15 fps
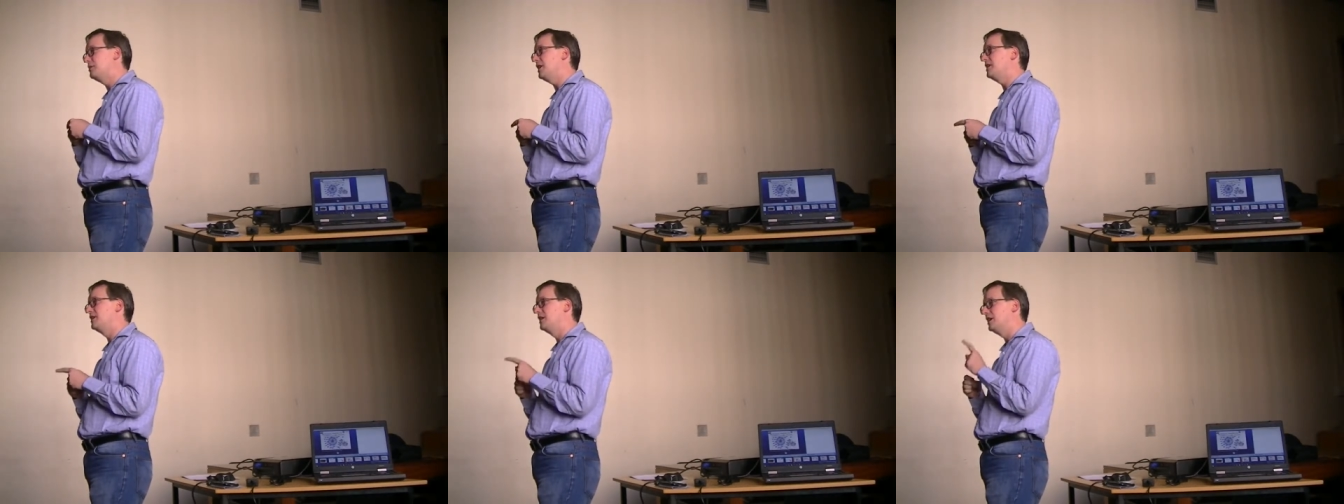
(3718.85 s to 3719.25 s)

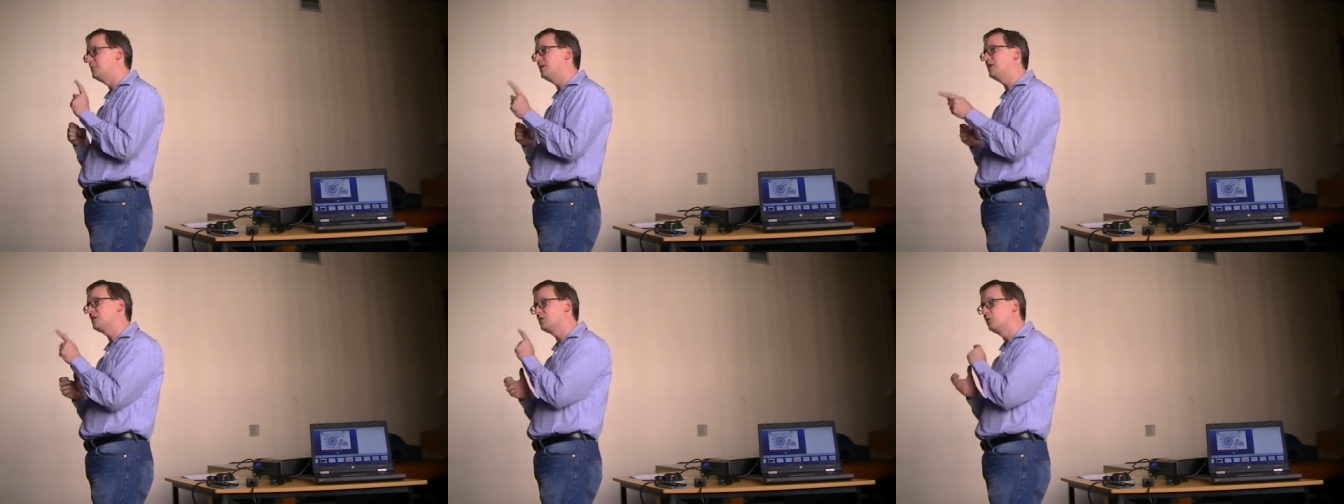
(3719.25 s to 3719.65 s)
But he
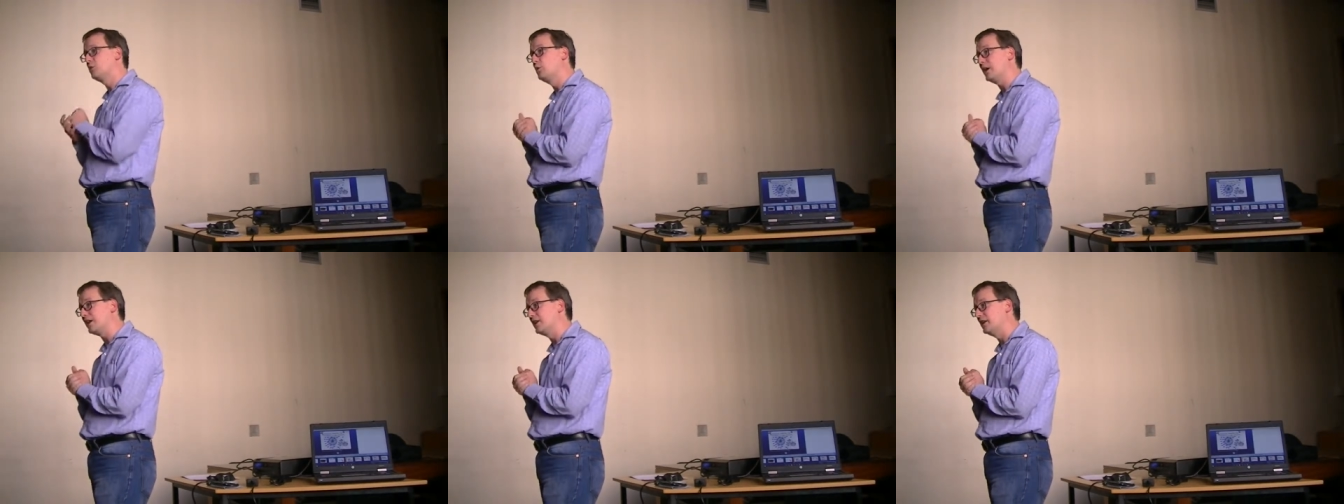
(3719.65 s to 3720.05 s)
made it through
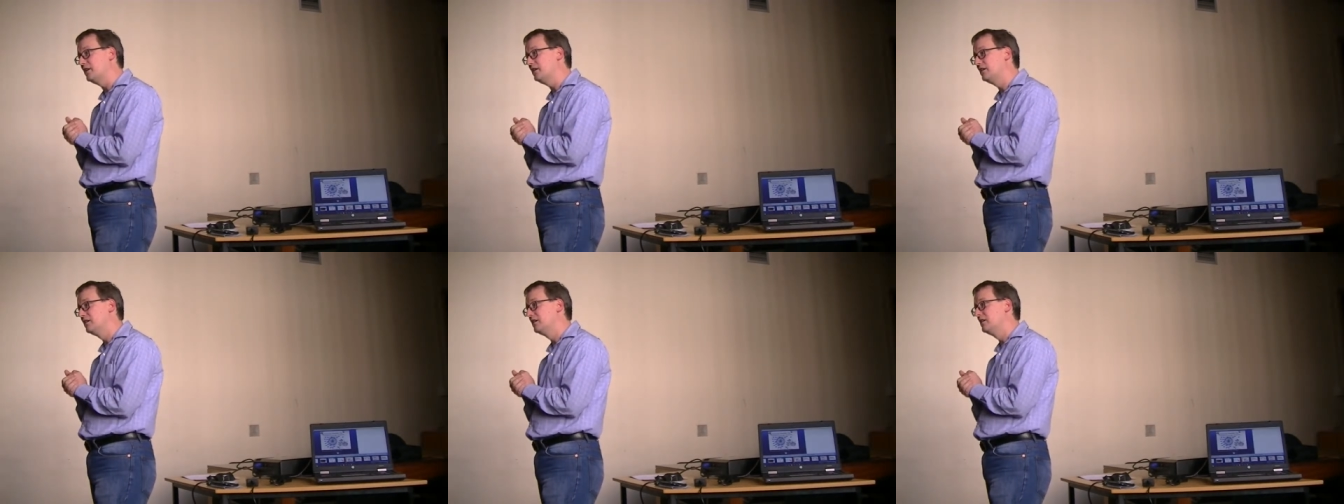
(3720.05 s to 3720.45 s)

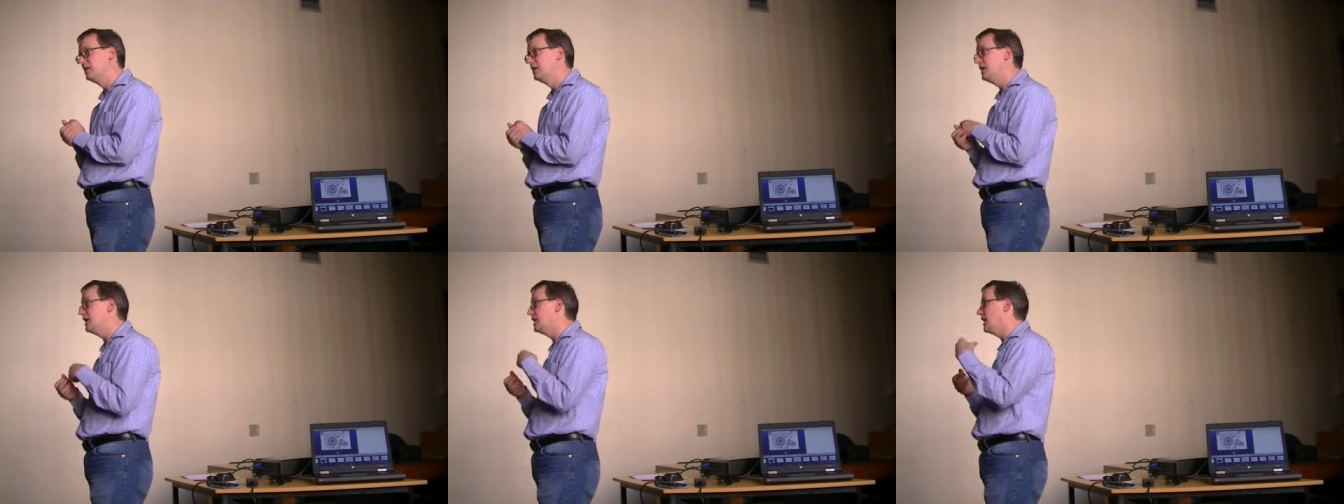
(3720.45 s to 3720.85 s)
quickly.
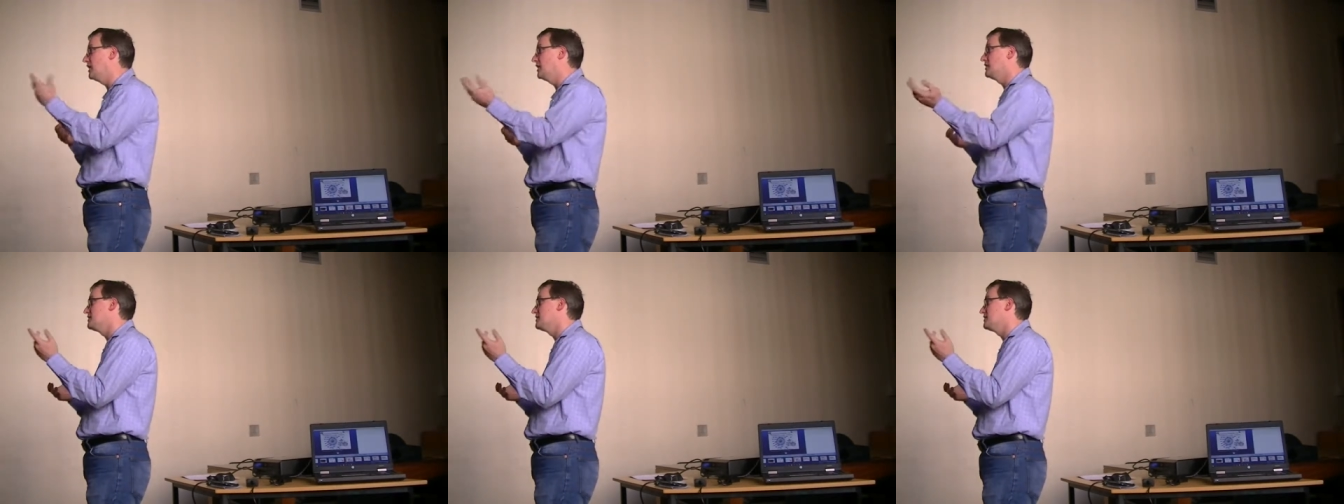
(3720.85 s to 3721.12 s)
He got